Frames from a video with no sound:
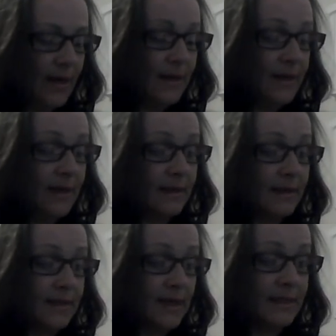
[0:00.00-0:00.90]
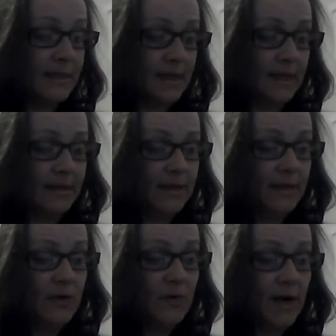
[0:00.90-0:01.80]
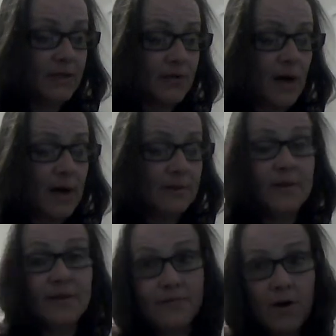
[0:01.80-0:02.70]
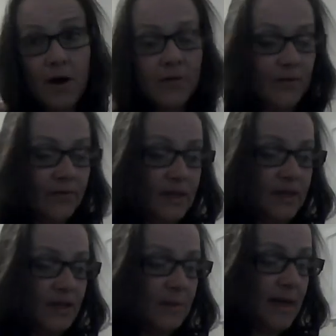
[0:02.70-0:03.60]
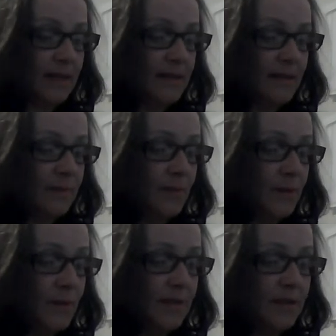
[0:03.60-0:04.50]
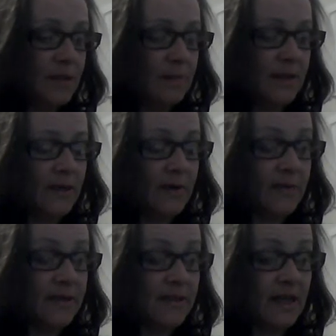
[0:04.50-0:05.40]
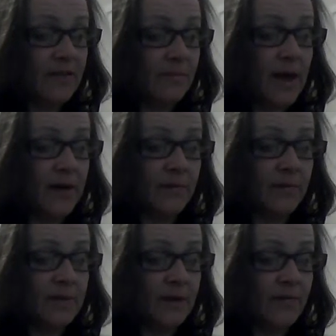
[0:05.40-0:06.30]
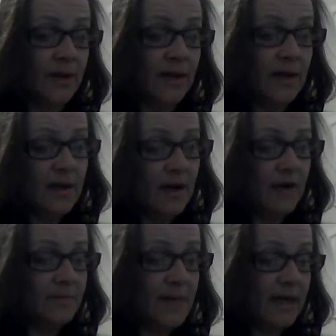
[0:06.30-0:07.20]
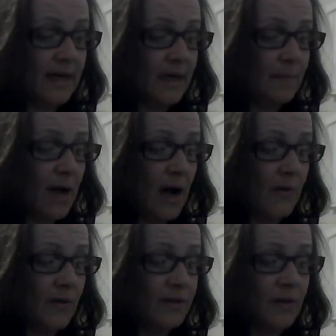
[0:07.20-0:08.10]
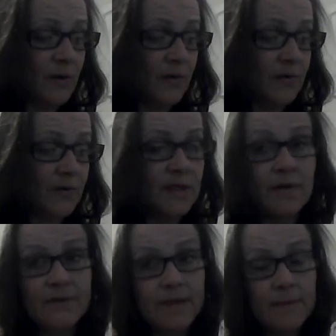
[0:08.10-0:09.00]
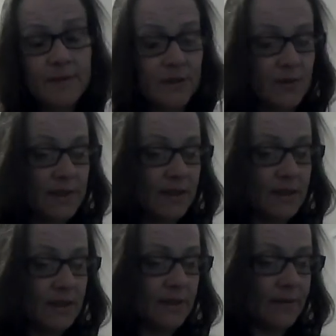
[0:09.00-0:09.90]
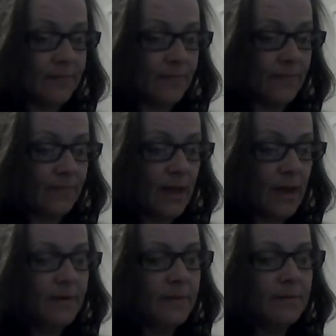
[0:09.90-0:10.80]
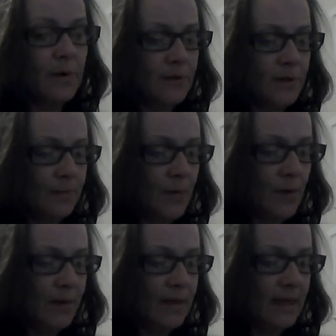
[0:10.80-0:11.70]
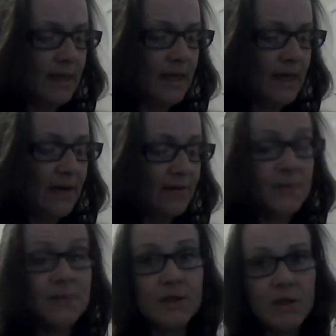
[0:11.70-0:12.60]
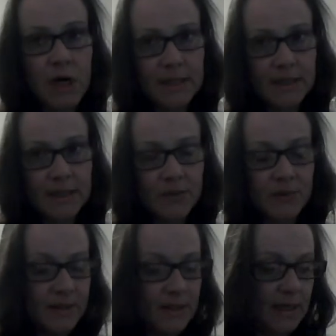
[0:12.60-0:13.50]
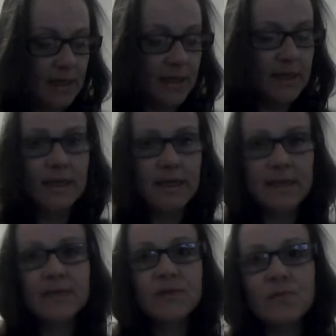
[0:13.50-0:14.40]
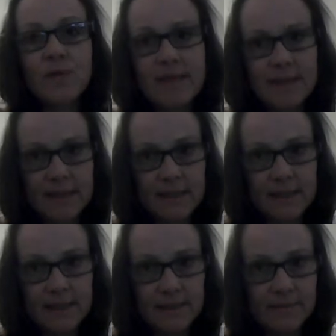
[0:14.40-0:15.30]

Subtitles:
Nikola Tesla, who I ascribe to be the father of electromagnetism, knew this to be the only safe manner of delivery of magnetic power, as the Earth herself demonstrates this. But the most important thing he gave us was not electricity, it is resonance.